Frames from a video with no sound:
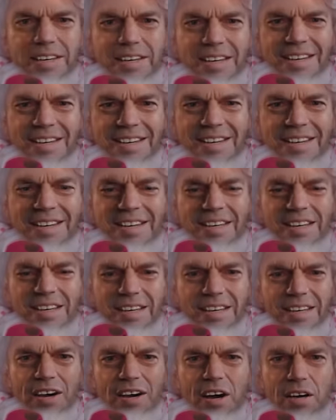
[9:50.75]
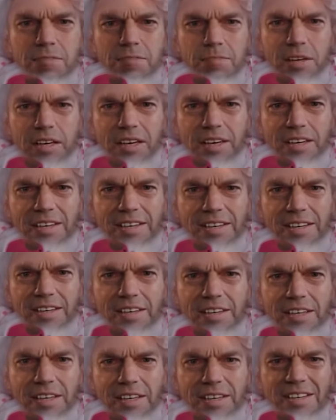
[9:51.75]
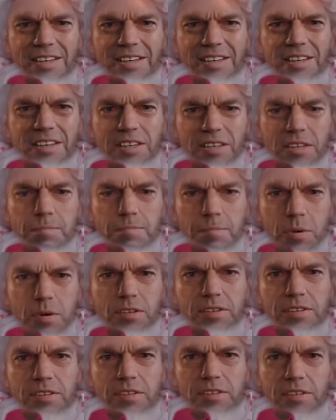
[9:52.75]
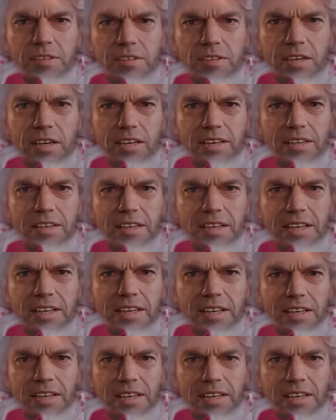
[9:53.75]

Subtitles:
that's armor. There's a person underneath.